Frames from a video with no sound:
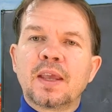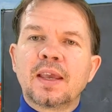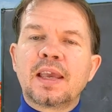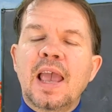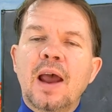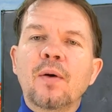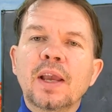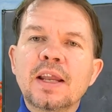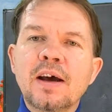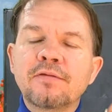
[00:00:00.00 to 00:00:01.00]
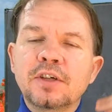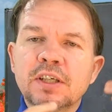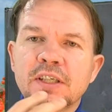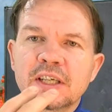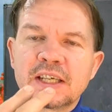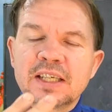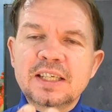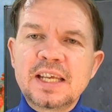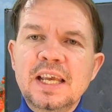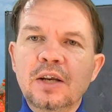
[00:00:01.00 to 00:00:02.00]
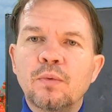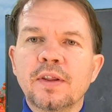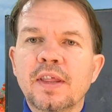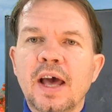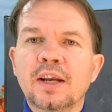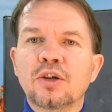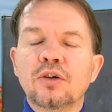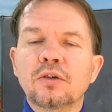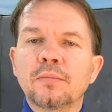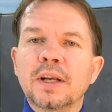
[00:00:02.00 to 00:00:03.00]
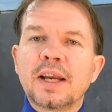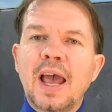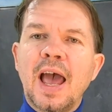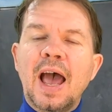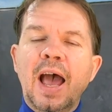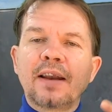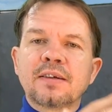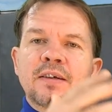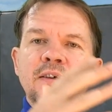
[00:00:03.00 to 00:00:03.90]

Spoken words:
caring enough to succeed with that attunement at